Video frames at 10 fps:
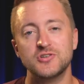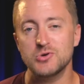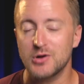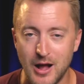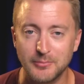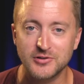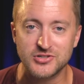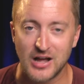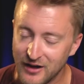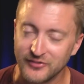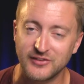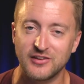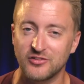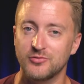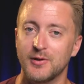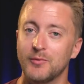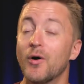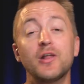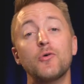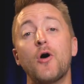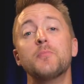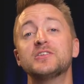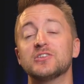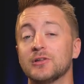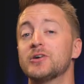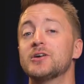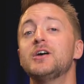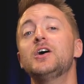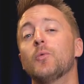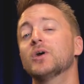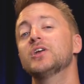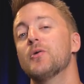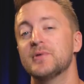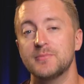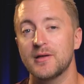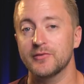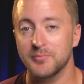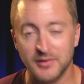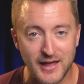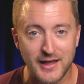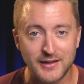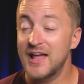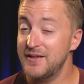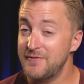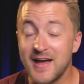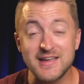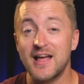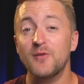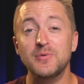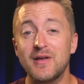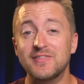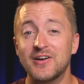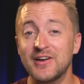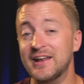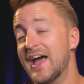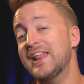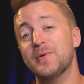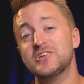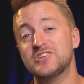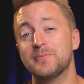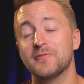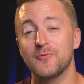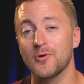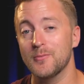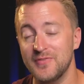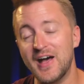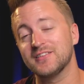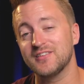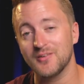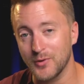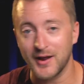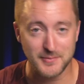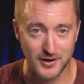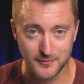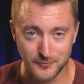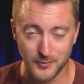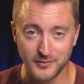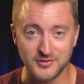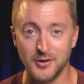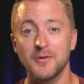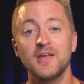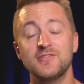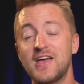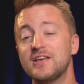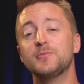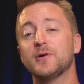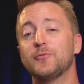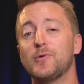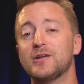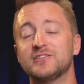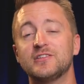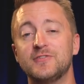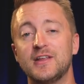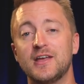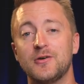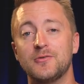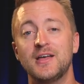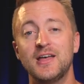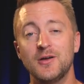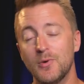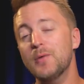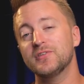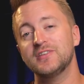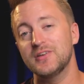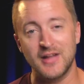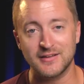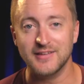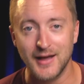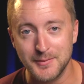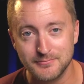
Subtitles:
to accomplish on this instrument. What are you hoping to learn? What are you hoping to be able to play? And if I can help you get there in any way, shape, or form, that's what I'm here for. So thank you so much for watching this video. We will see you next time.